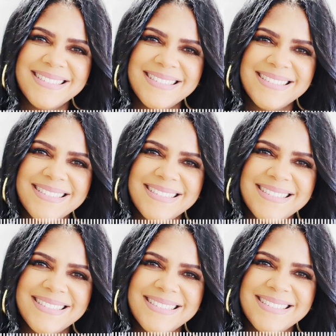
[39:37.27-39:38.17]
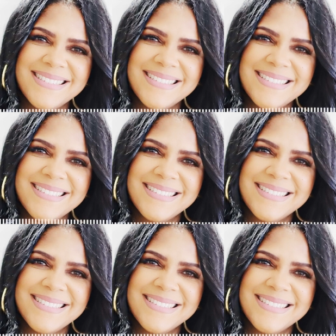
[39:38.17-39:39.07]
I'll put that in the show notes
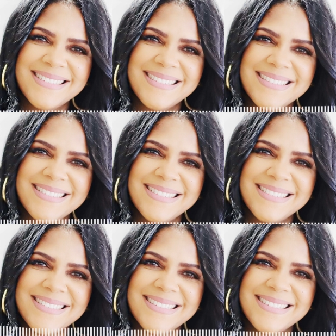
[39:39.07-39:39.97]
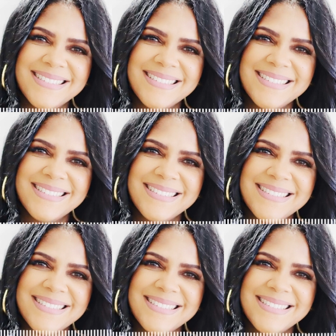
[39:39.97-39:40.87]
uh, for everyone.
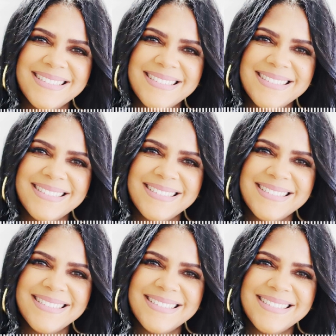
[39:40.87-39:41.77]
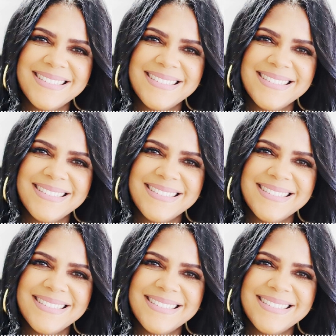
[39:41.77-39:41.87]
And, um,